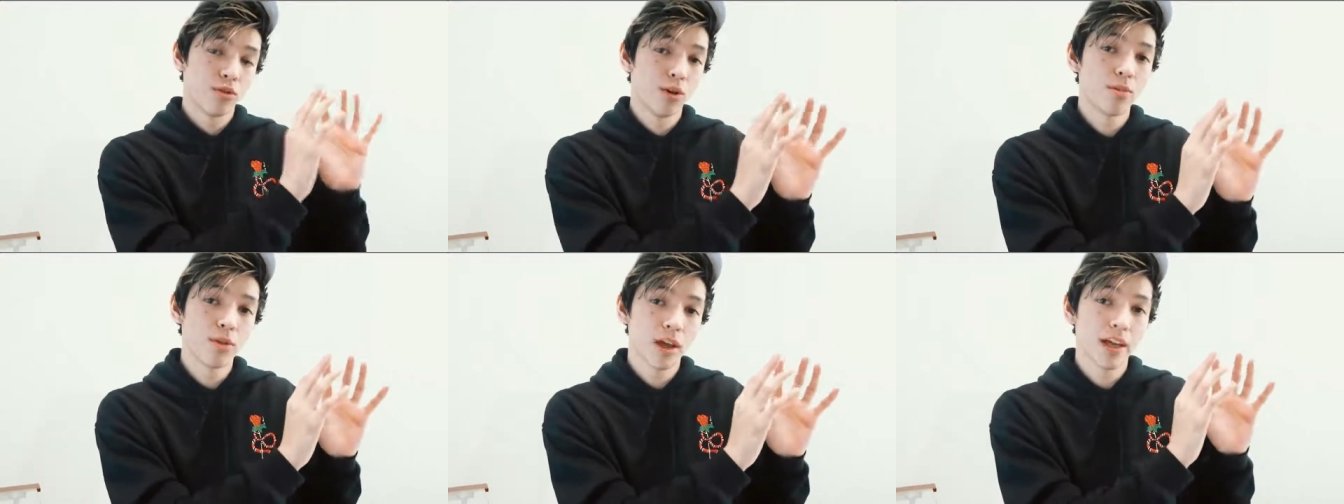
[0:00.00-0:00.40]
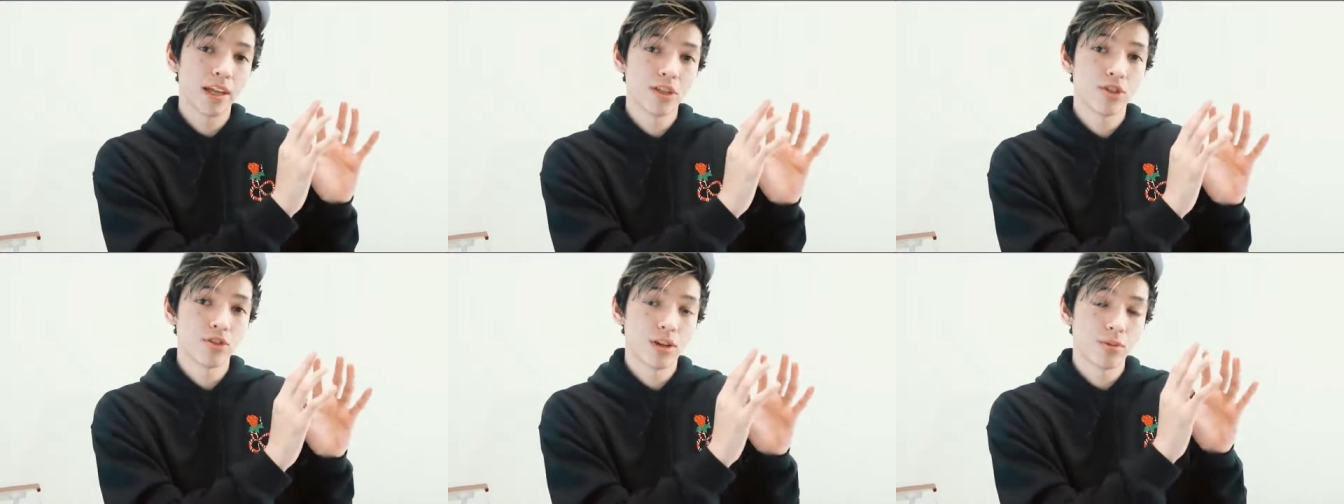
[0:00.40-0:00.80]
from that
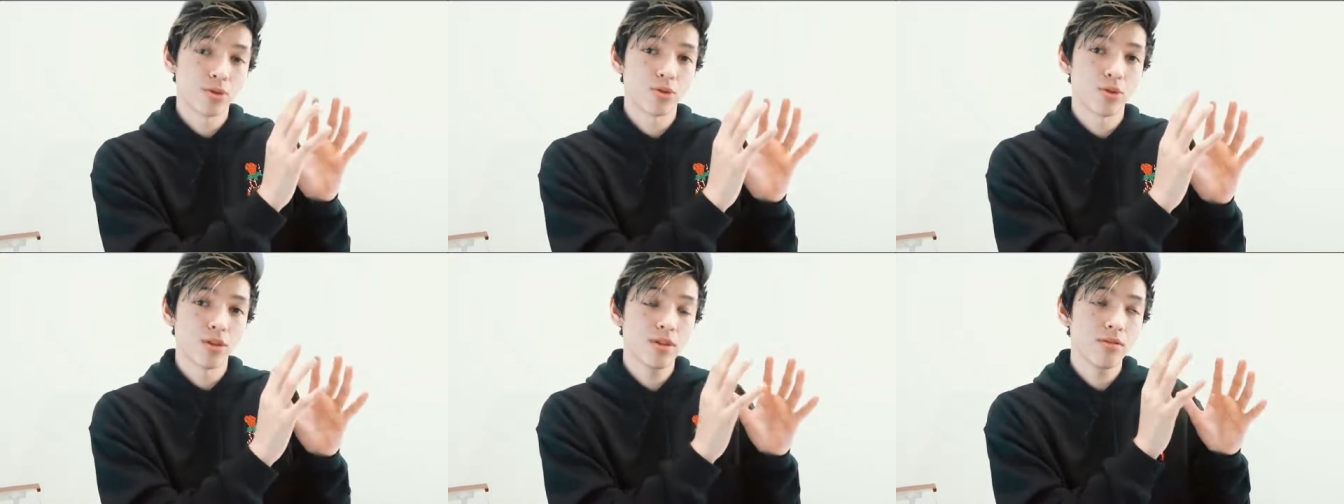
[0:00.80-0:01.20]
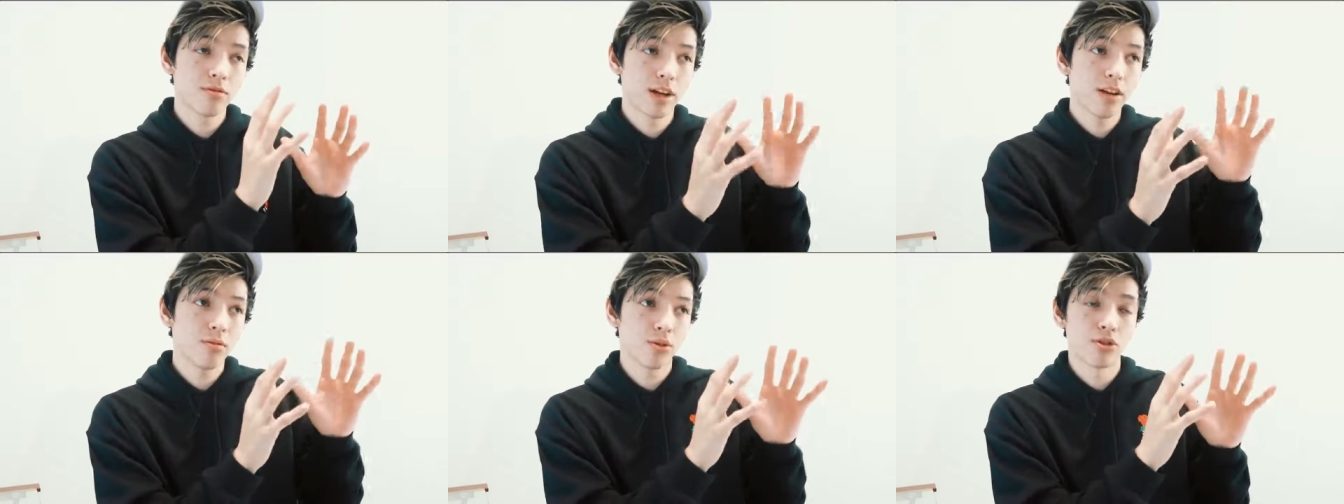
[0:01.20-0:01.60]
Instagram store,
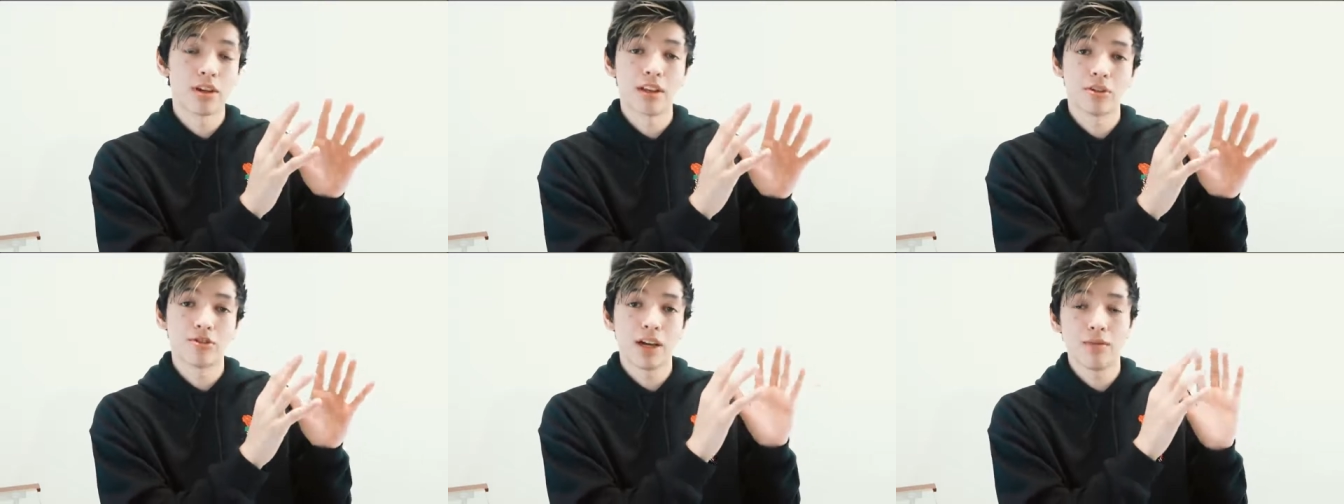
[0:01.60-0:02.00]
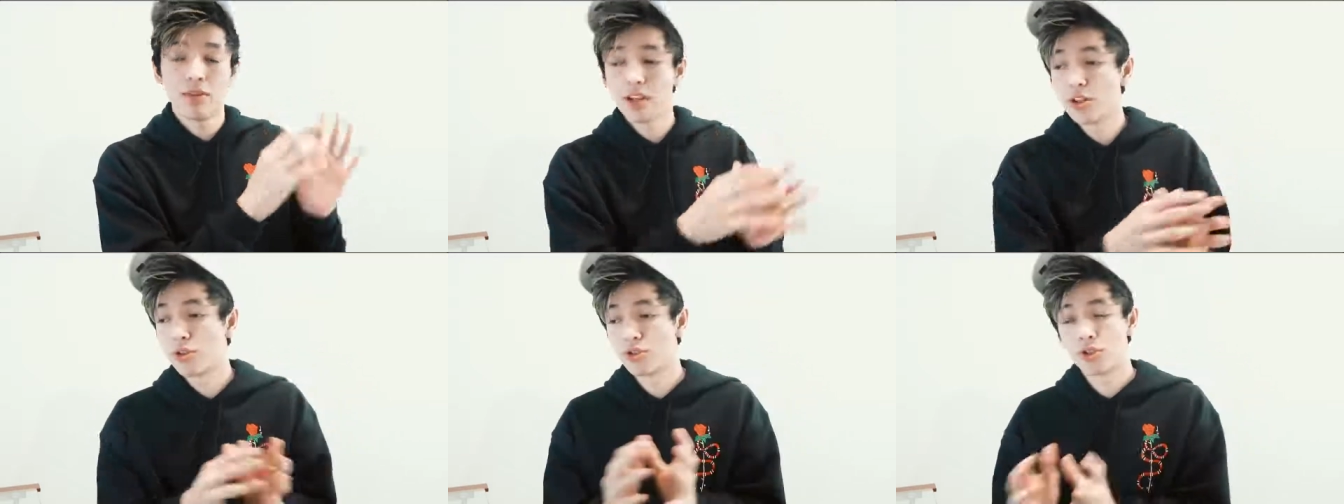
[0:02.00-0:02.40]
right, where you're getting
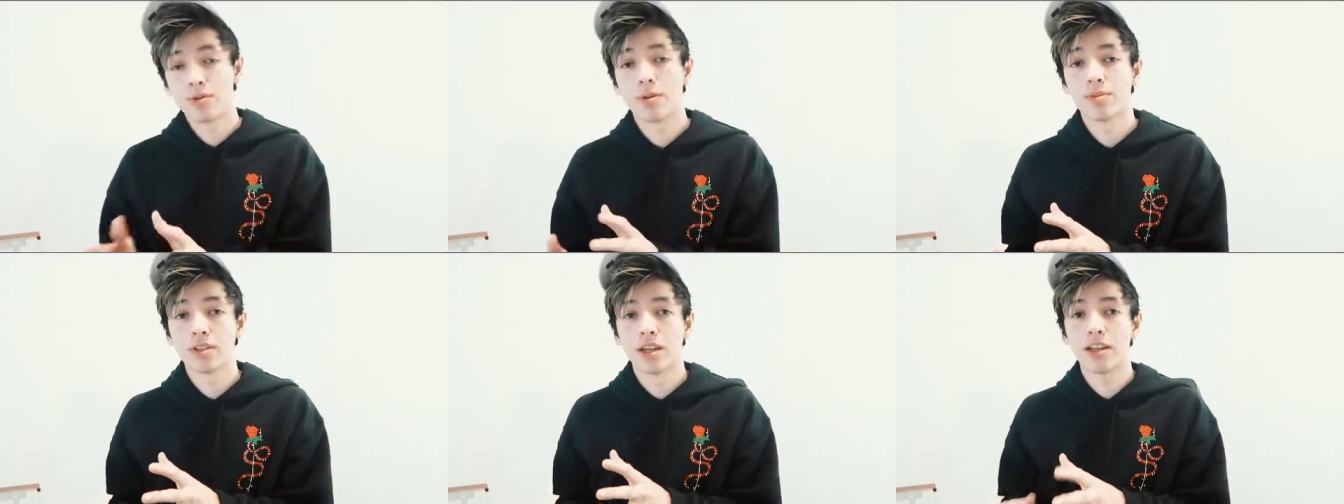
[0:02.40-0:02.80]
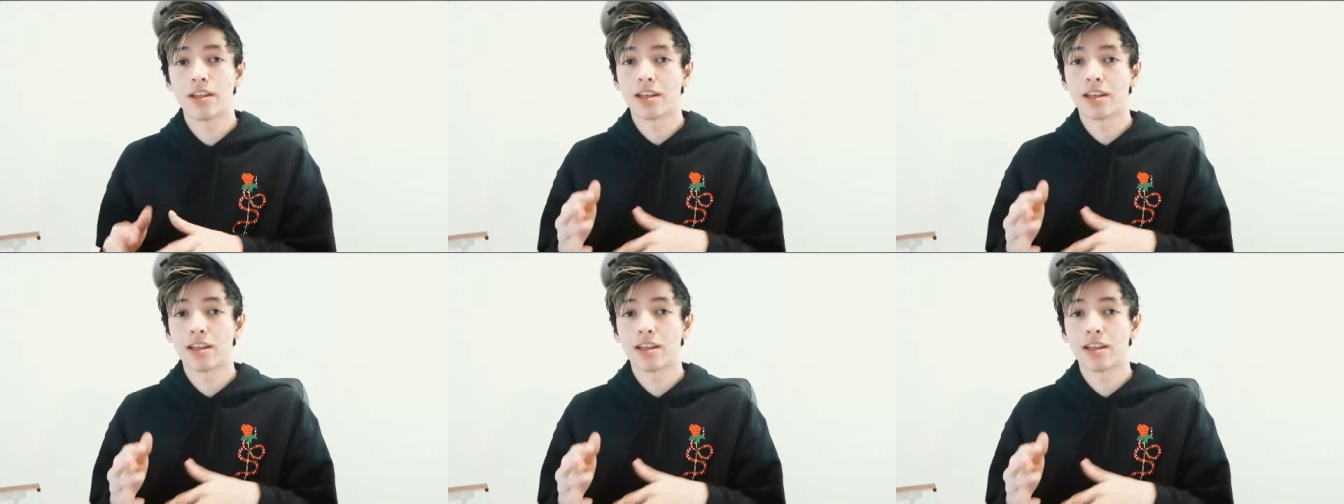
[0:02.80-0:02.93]
traffic, it goes to your website,